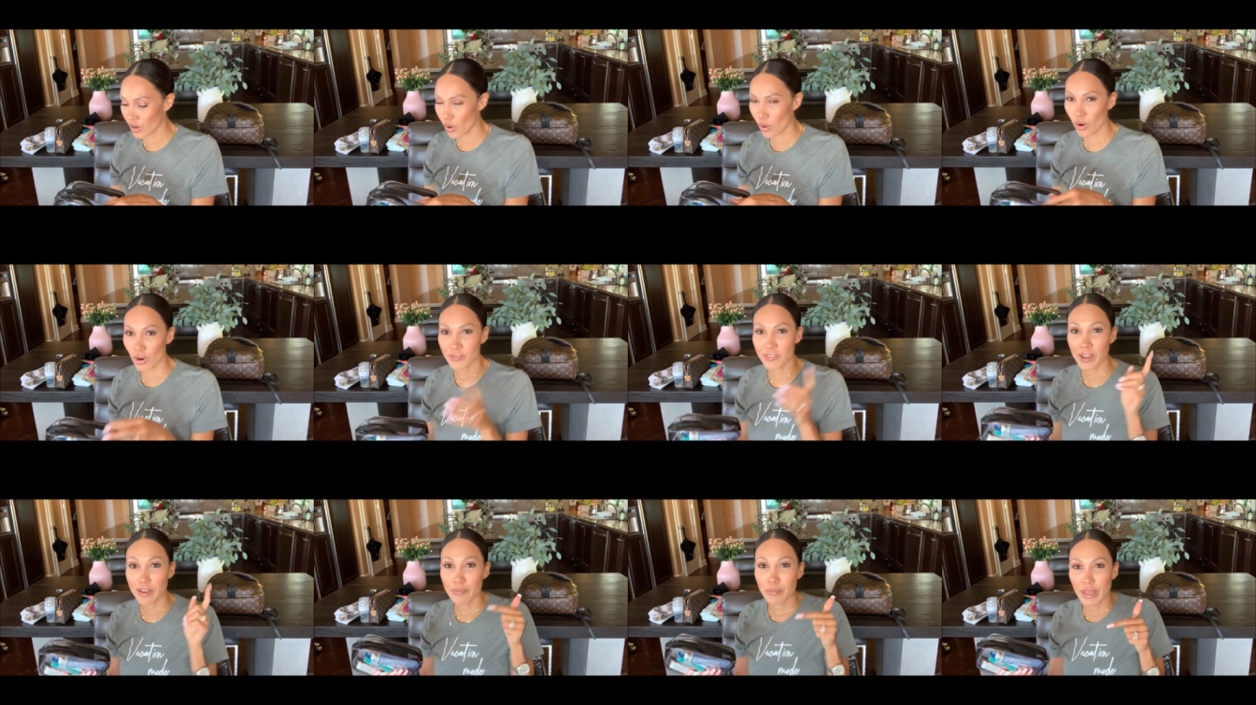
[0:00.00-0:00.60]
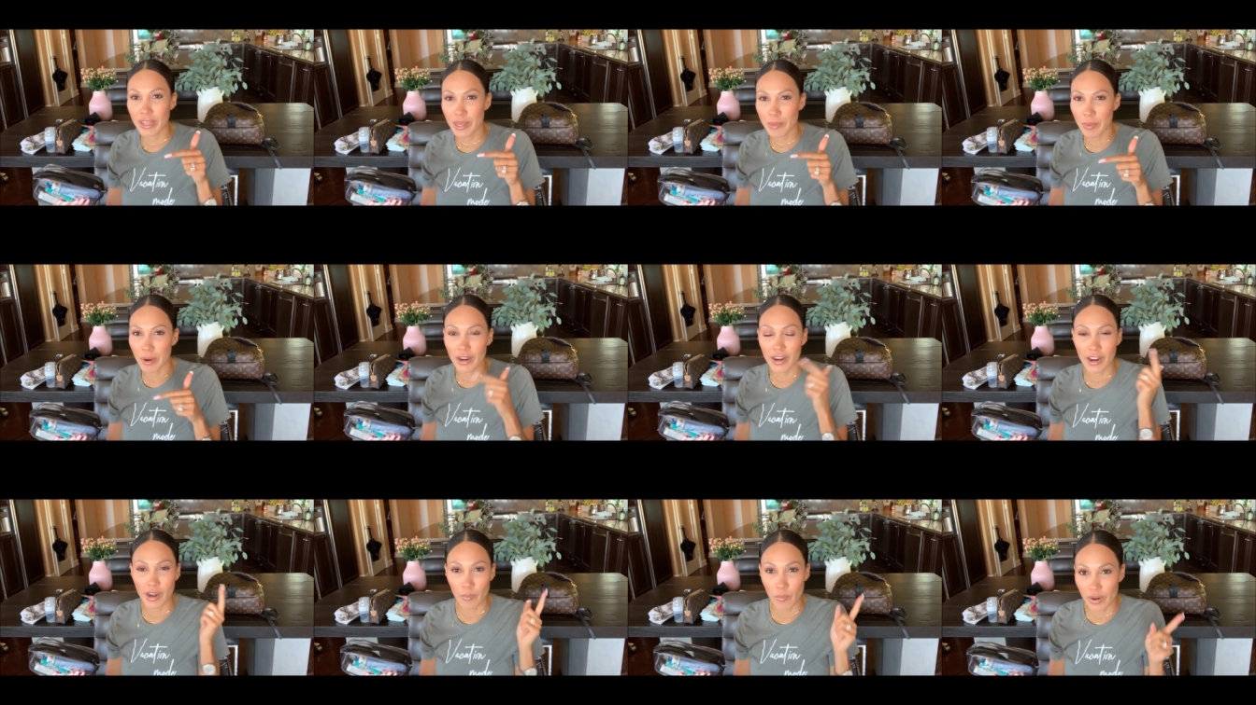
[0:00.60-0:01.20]
or if I have makeup
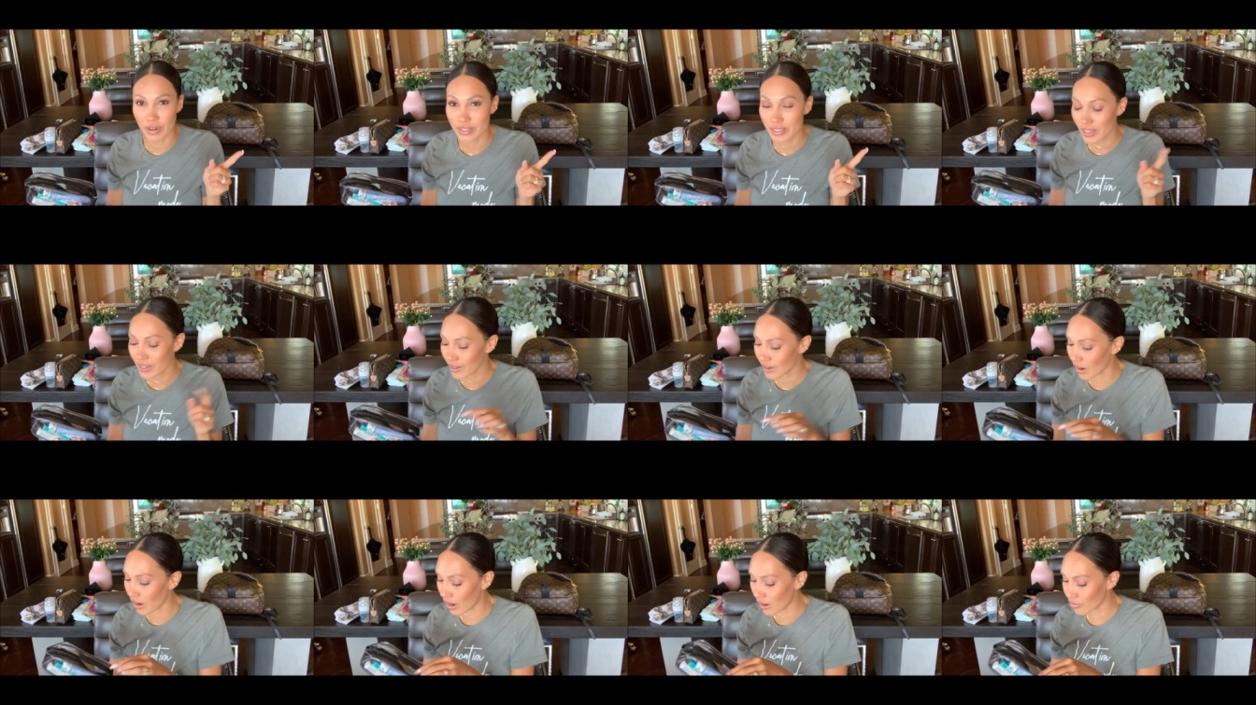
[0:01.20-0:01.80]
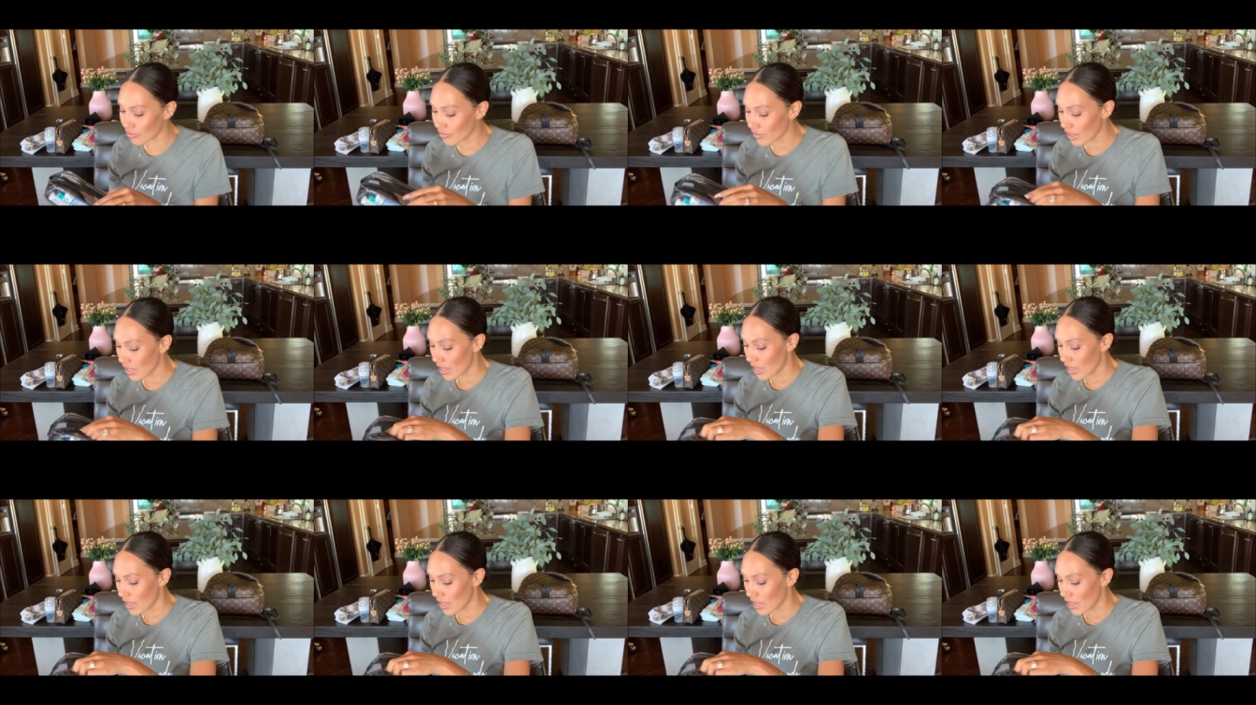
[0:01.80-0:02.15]
on and I want to take it off.